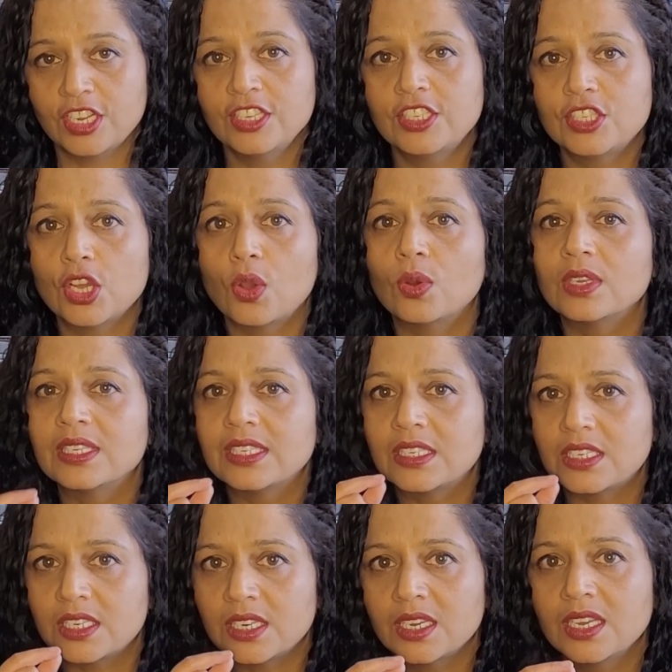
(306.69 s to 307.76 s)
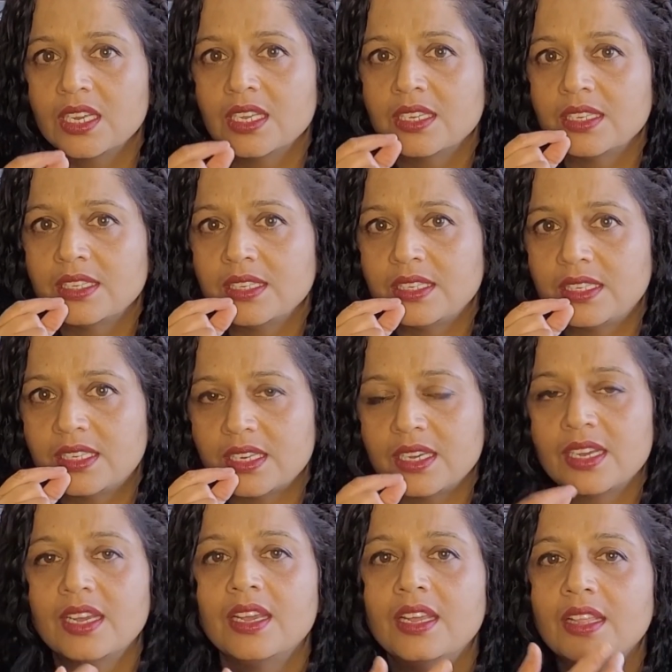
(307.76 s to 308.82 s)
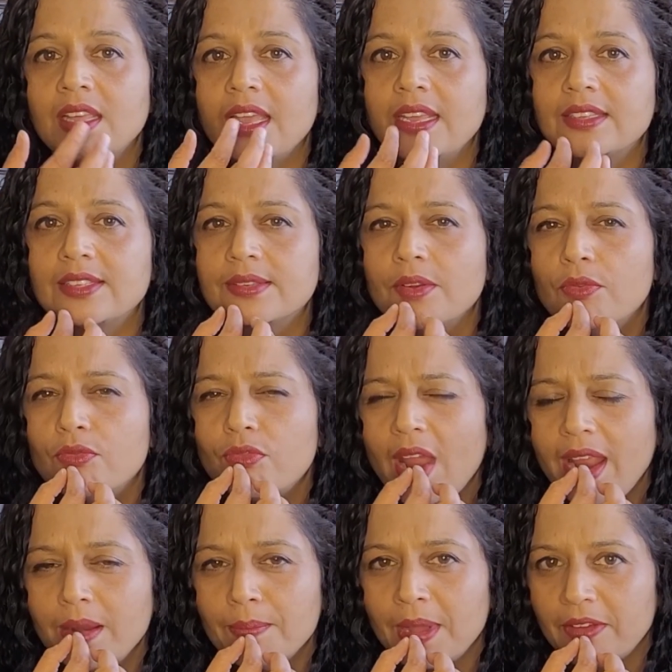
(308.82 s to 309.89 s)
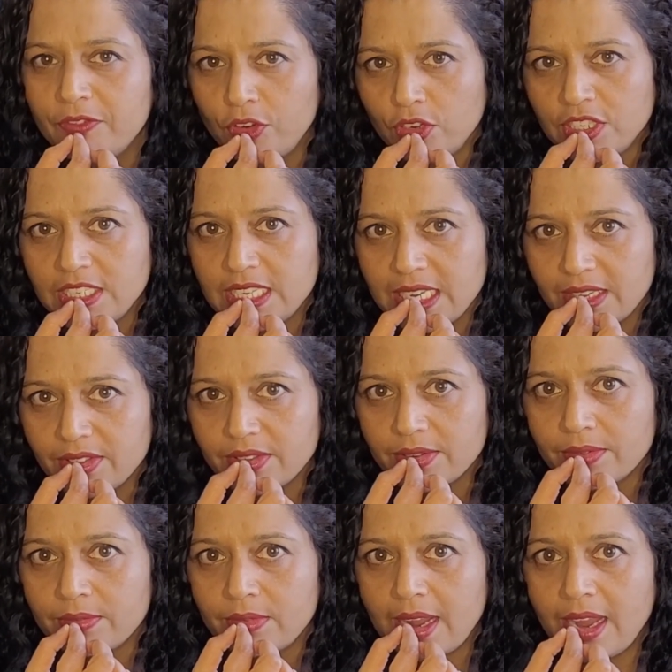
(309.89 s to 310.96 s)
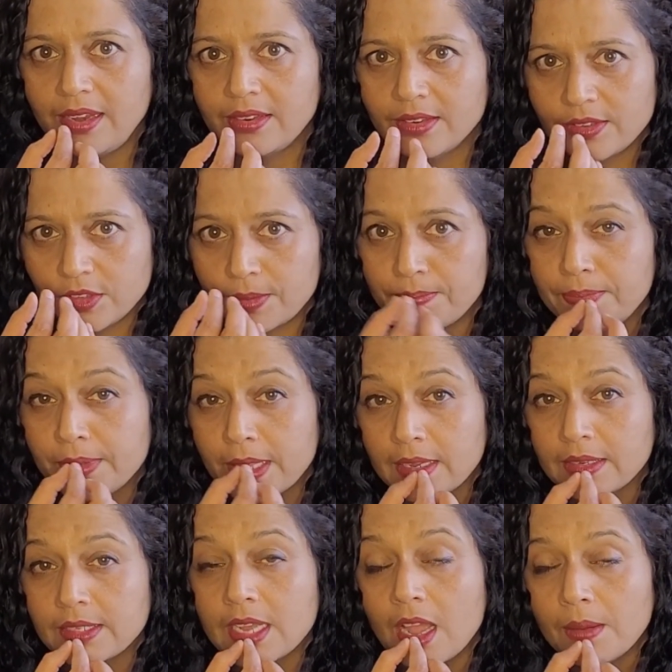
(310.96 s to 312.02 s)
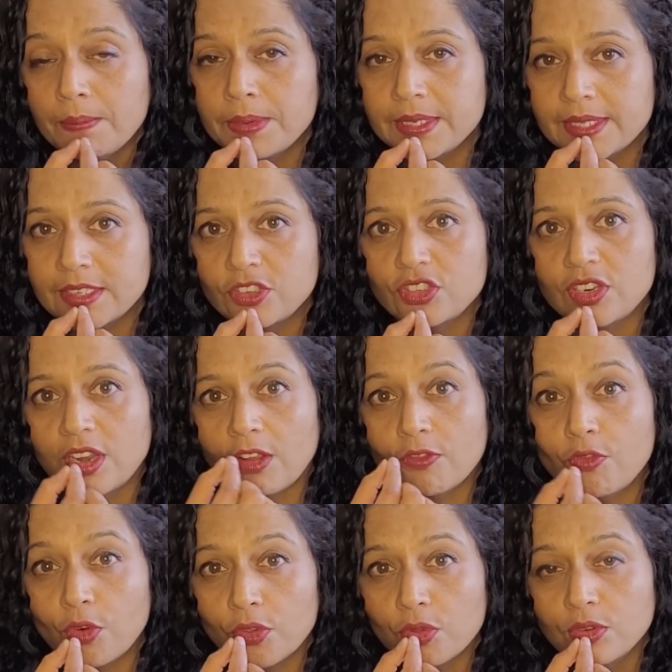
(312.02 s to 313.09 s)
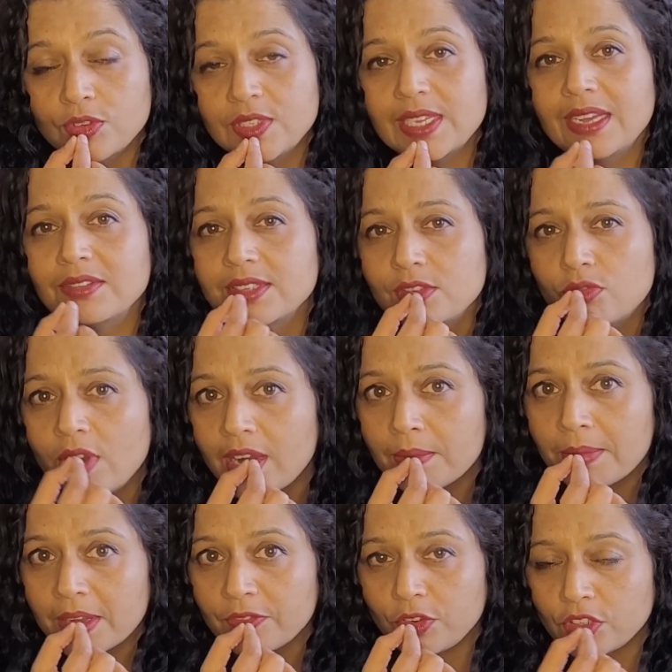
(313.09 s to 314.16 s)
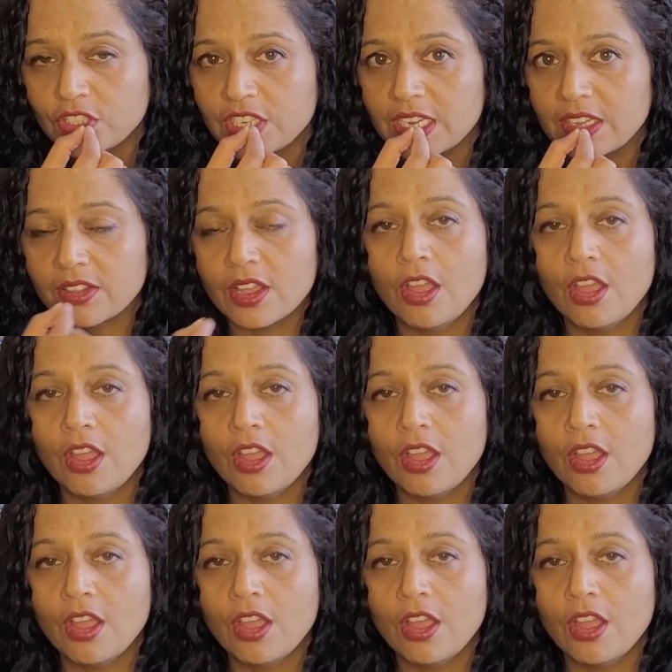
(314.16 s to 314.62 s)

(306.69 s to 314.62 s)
So t, d, it's right above your teeth, right? The tongue positioning for those sounds is right above your teeth.